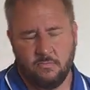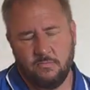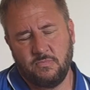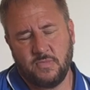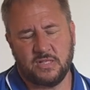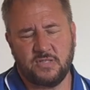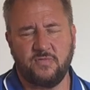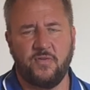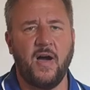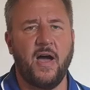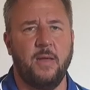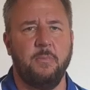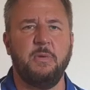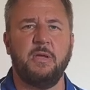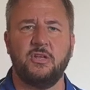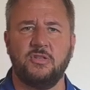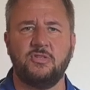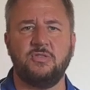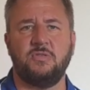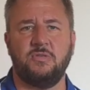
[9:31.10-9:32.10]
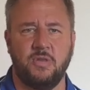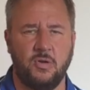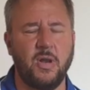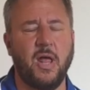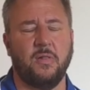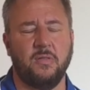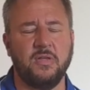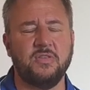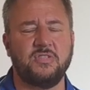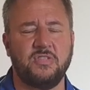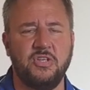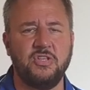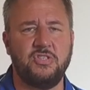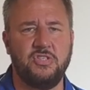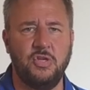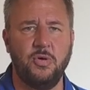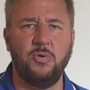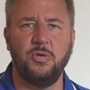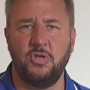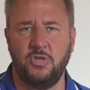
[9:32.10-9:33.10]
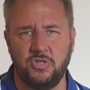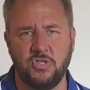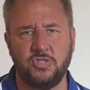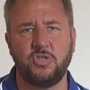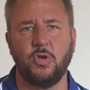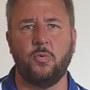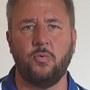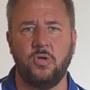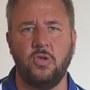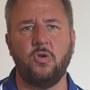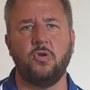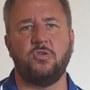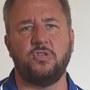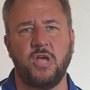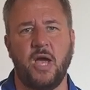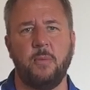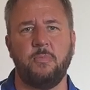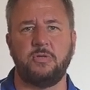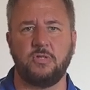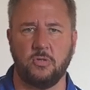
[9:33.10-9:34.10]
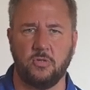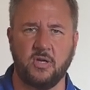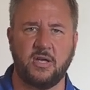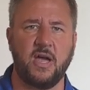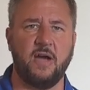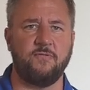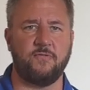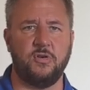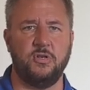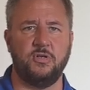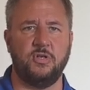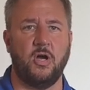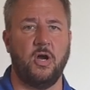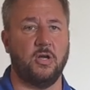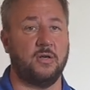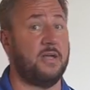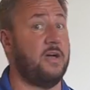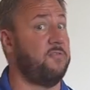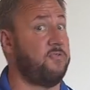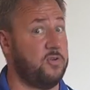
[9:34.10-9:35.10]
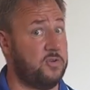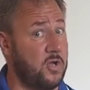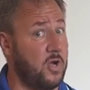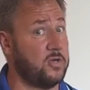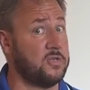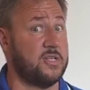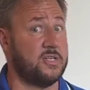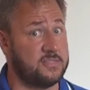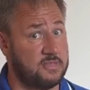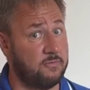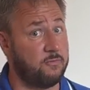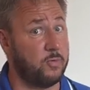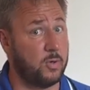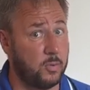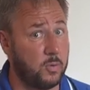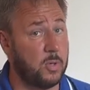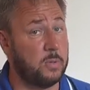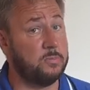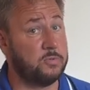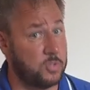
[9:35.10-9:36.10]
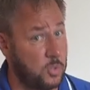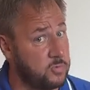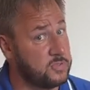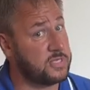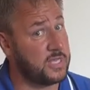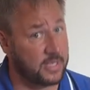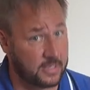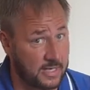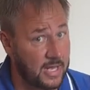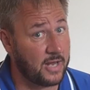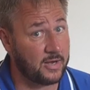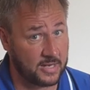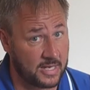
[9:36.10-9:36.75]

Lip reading: that's fine because they're not listening to you and you just don't, your job is to look out for your dog. Now, if your dog does have a ringworm, don't take it out.